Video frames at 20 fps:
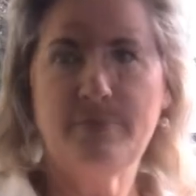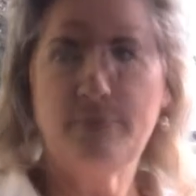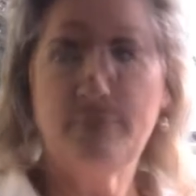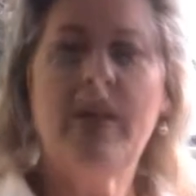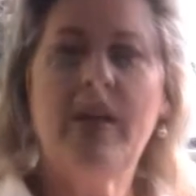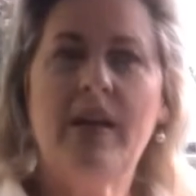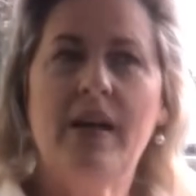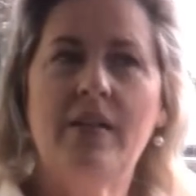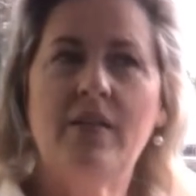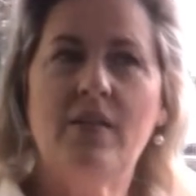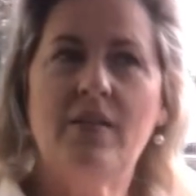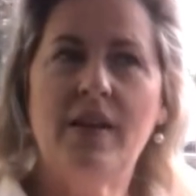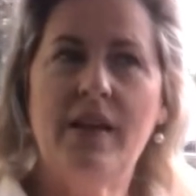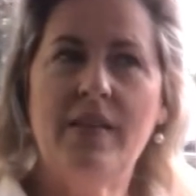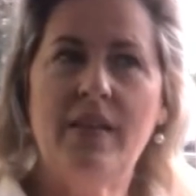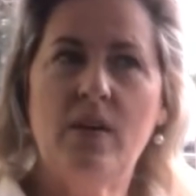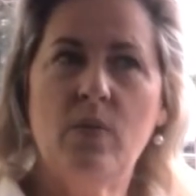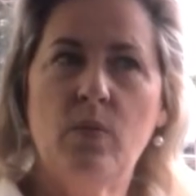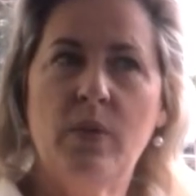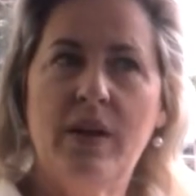We can't say
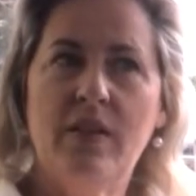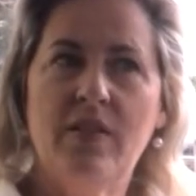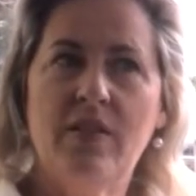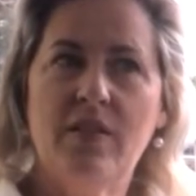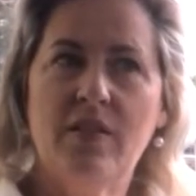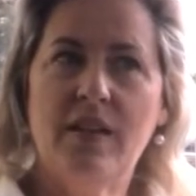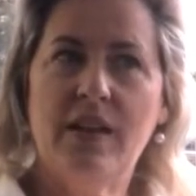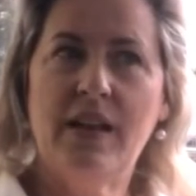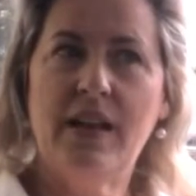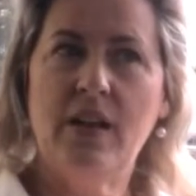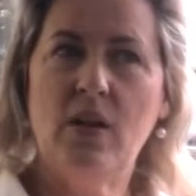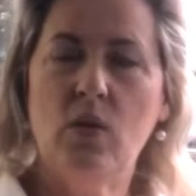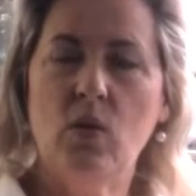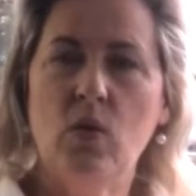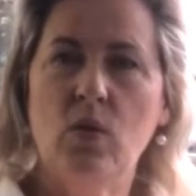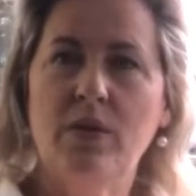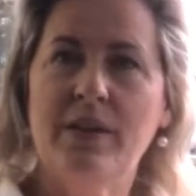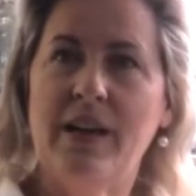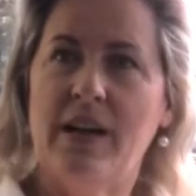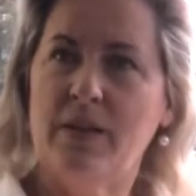that we see
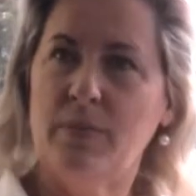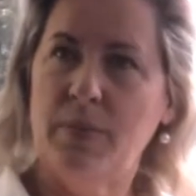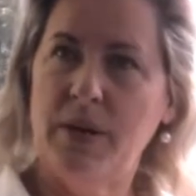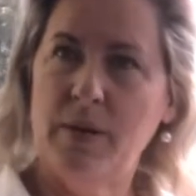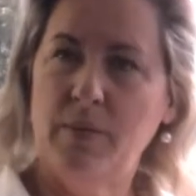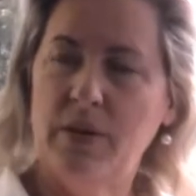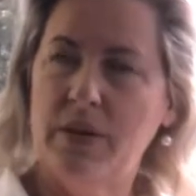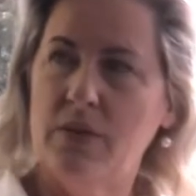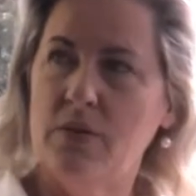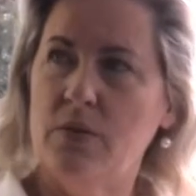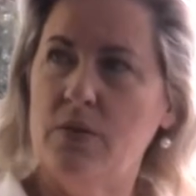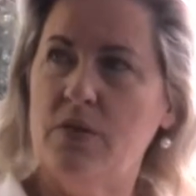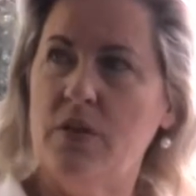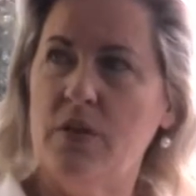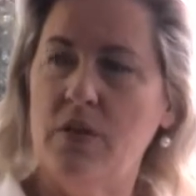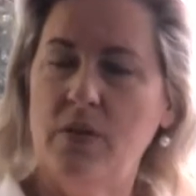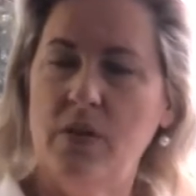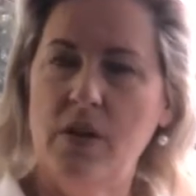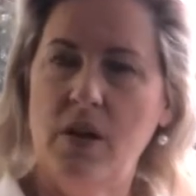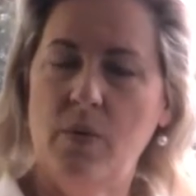all young people in
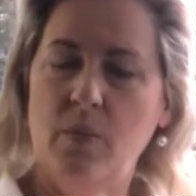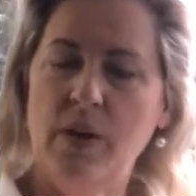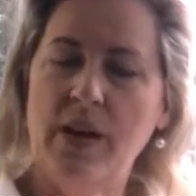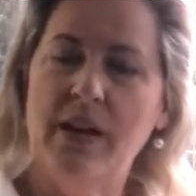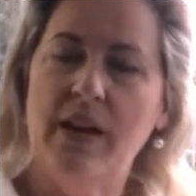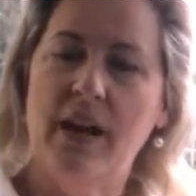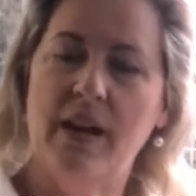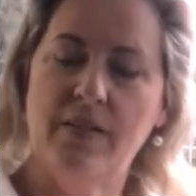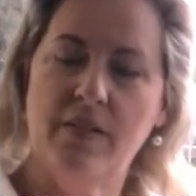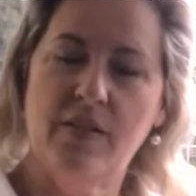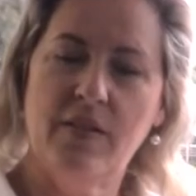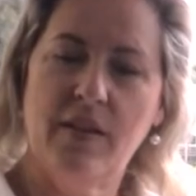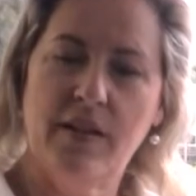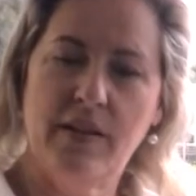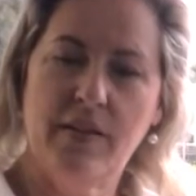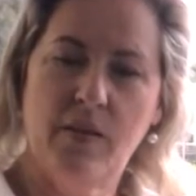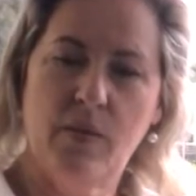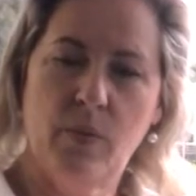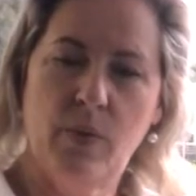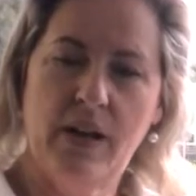Rotorua, and we can't
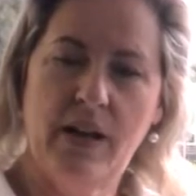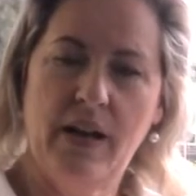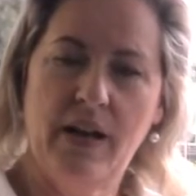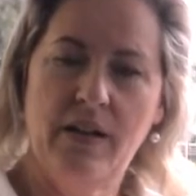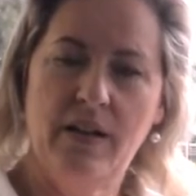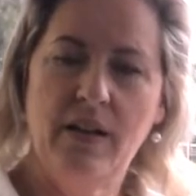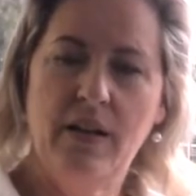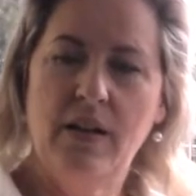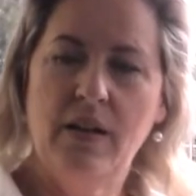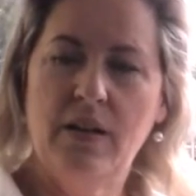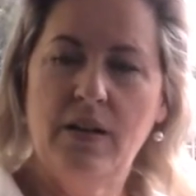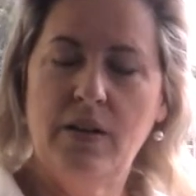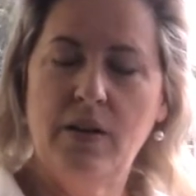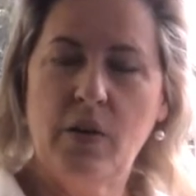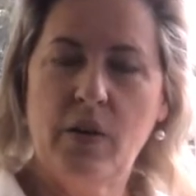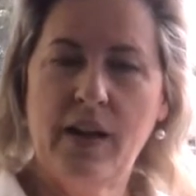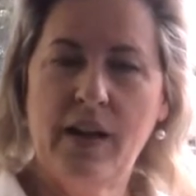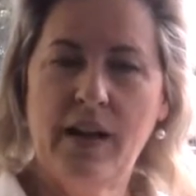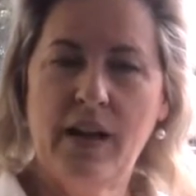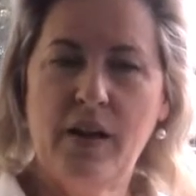say that we are
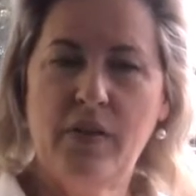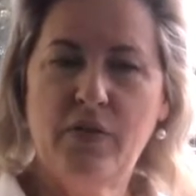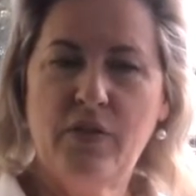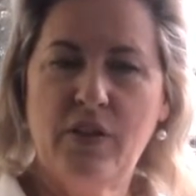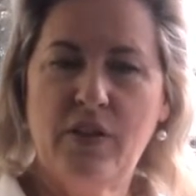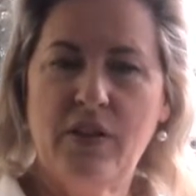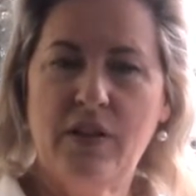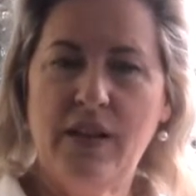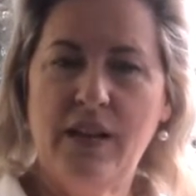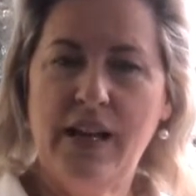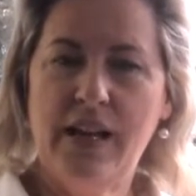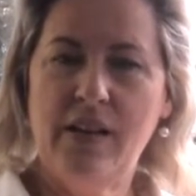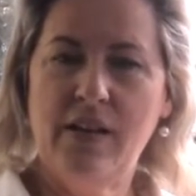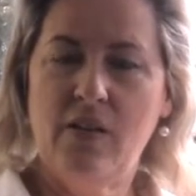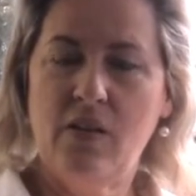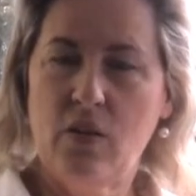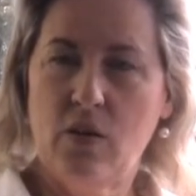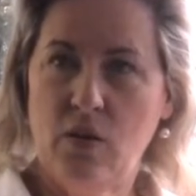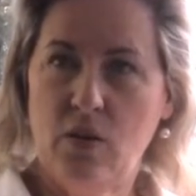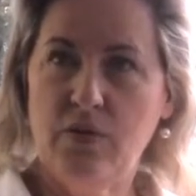looking after the
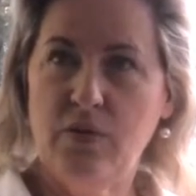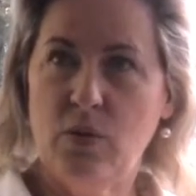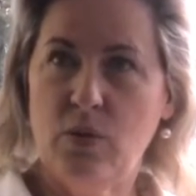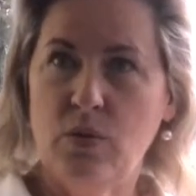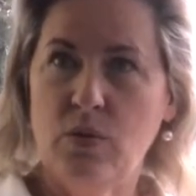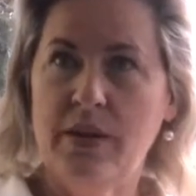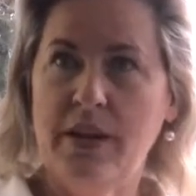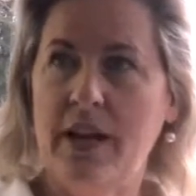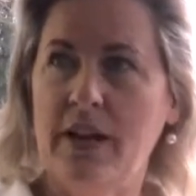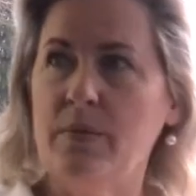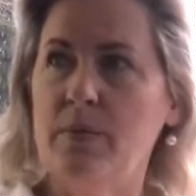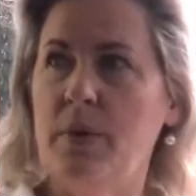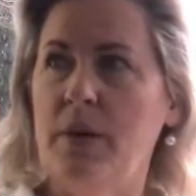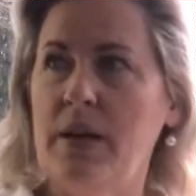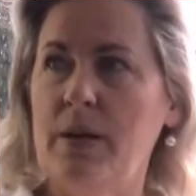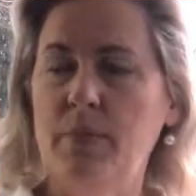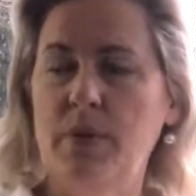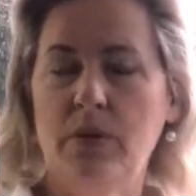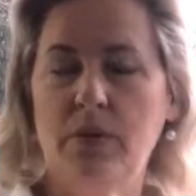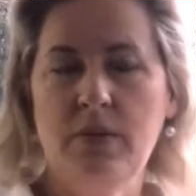needs of all young
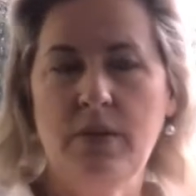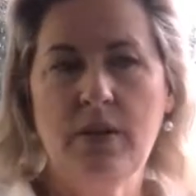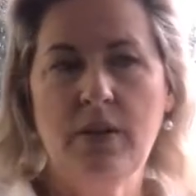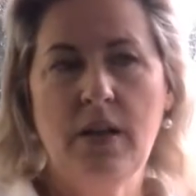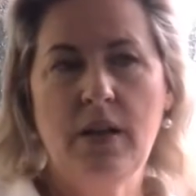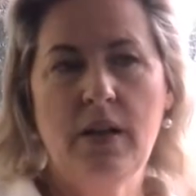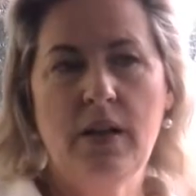people.